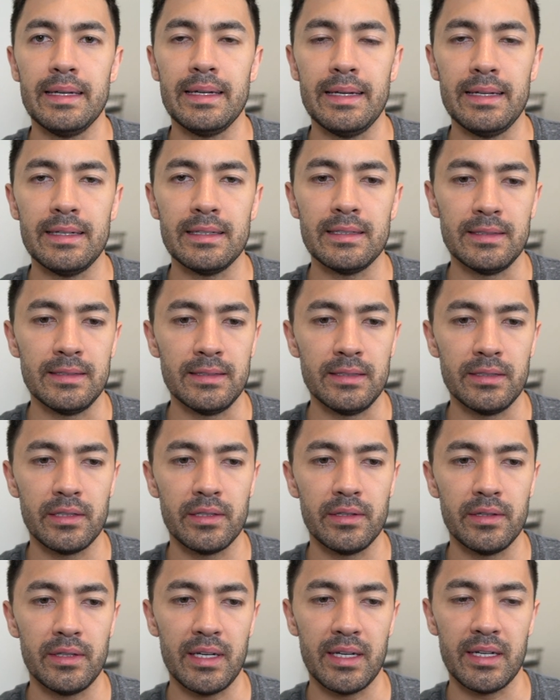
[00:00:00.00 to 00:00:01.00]
and
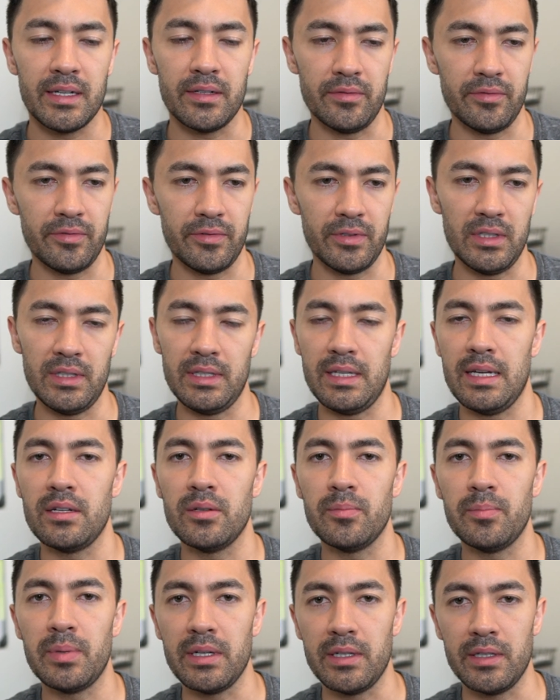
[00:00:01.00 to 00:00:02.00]
they have a
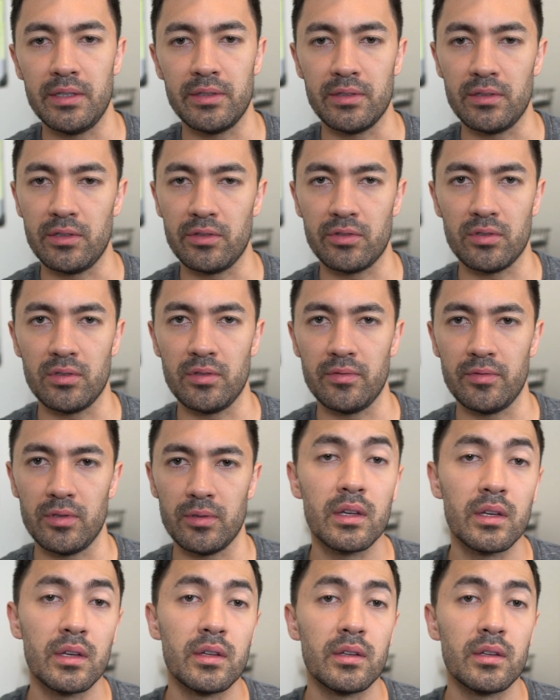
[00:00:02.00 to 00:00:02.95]
database and a server.